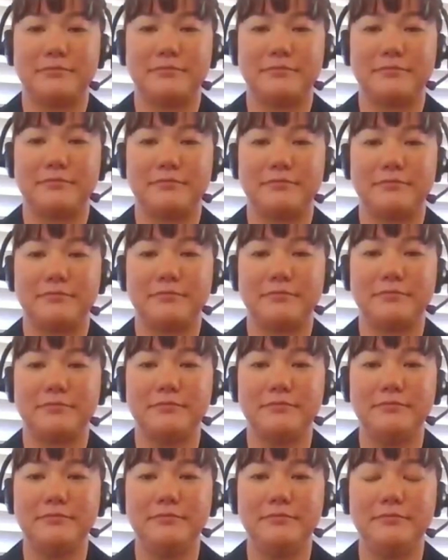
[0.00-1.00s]

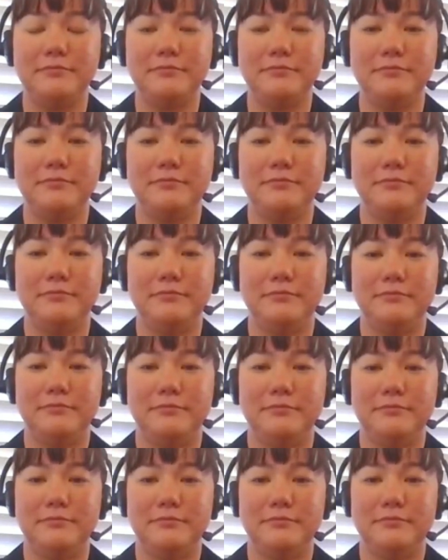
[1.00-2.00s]

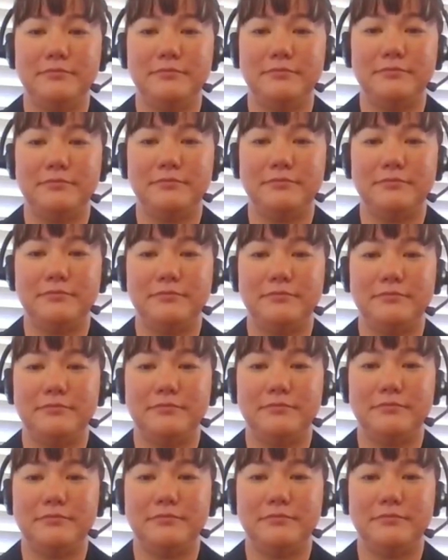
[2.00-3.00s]

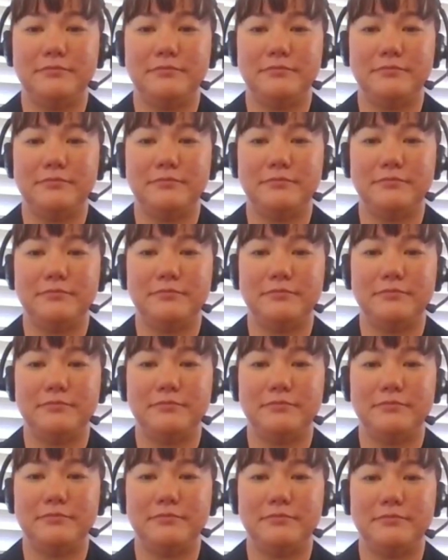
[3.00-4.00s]

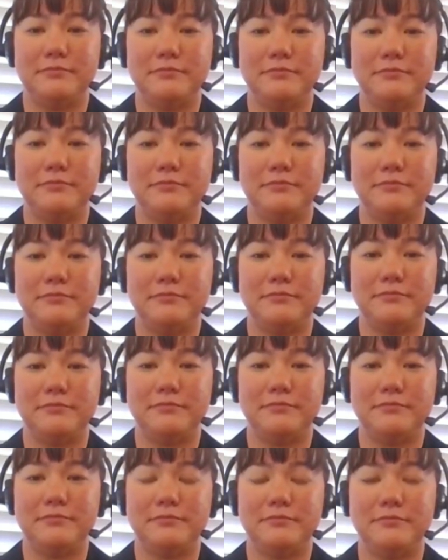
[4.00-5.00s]

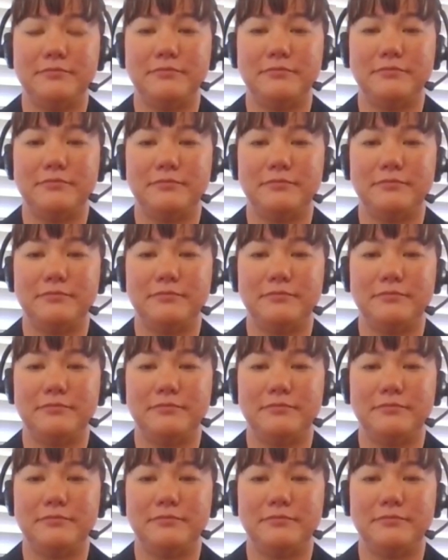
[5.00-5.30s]
The person shown says nothing.